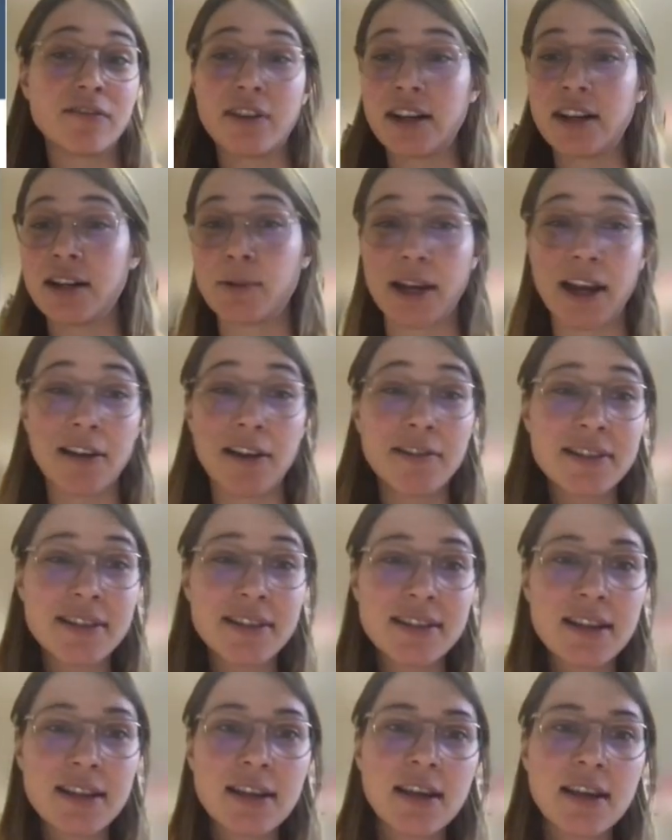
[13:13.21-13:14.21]
for anyone
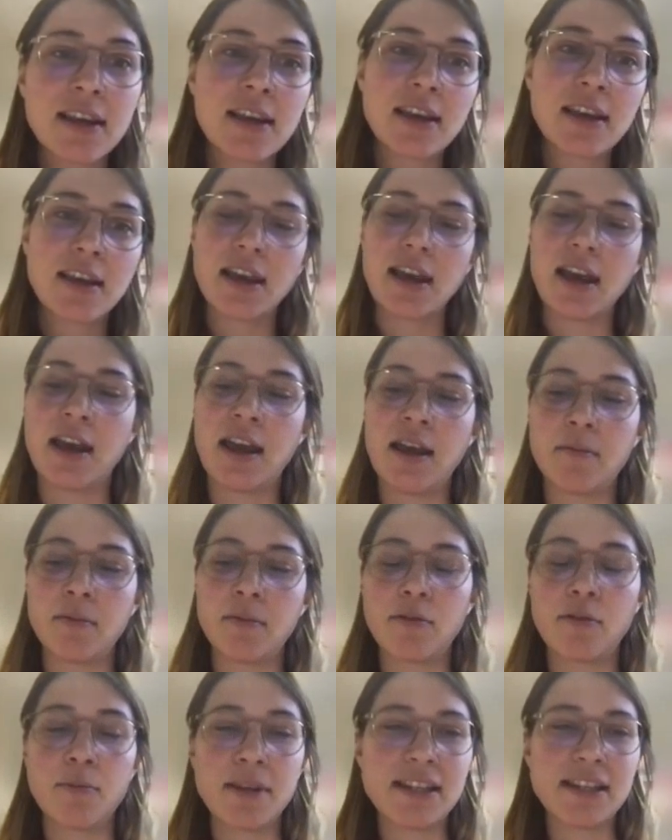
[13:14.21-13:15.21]
else,
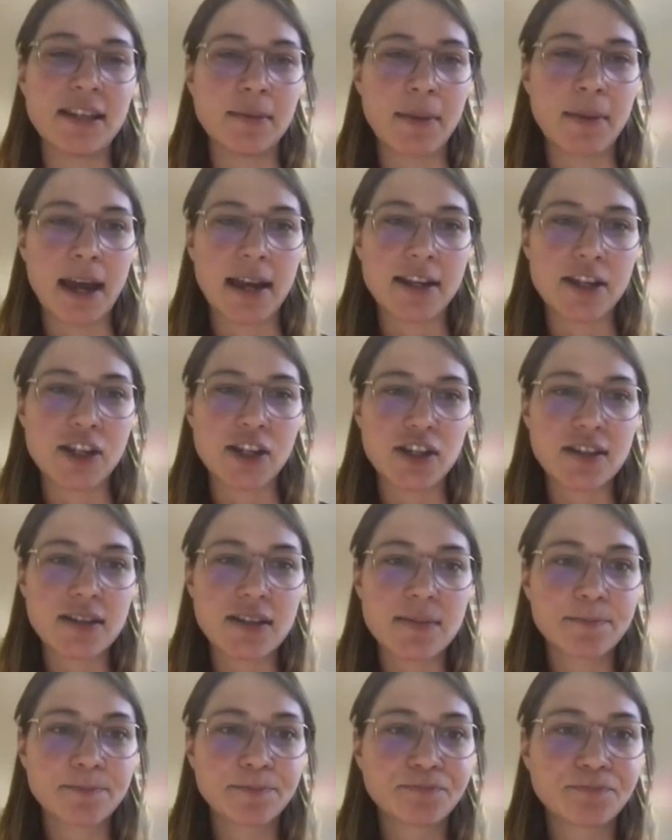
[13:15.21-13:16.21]
or missing
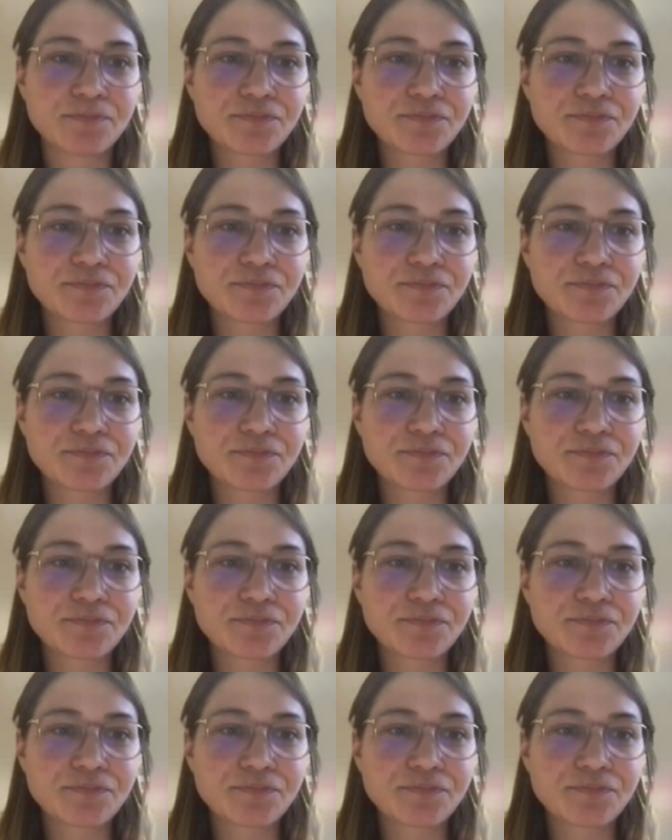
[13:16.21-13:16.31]
packages.